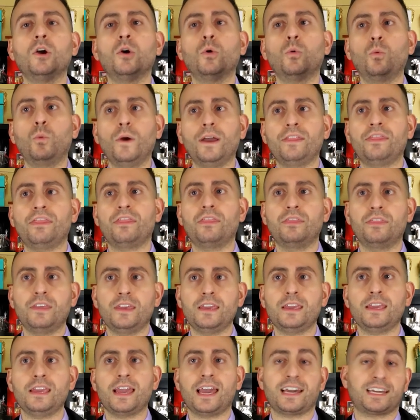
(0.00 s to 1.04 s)
with
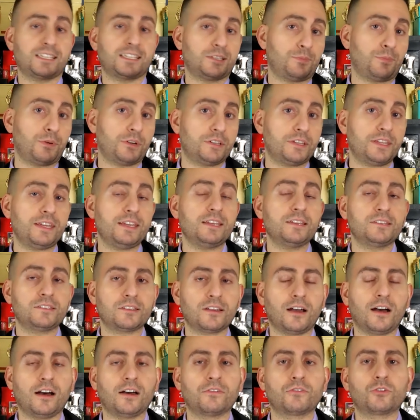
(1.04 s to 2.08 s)
the expertise
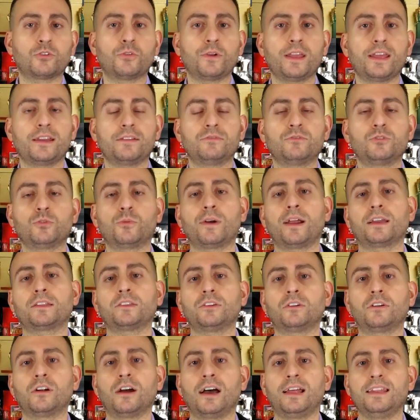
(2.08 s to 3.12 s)
of creative
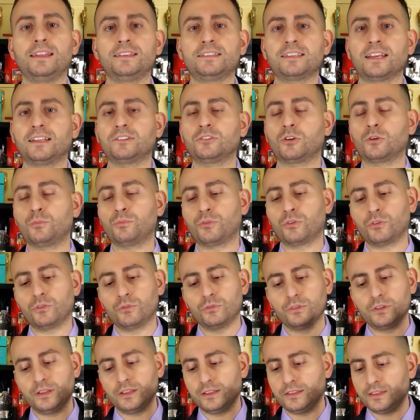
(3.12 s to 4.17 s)
director Alessandro
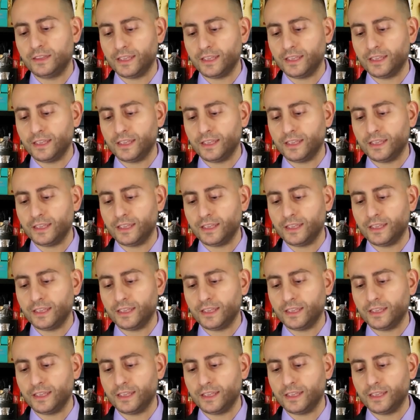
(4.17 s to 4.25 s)
Brun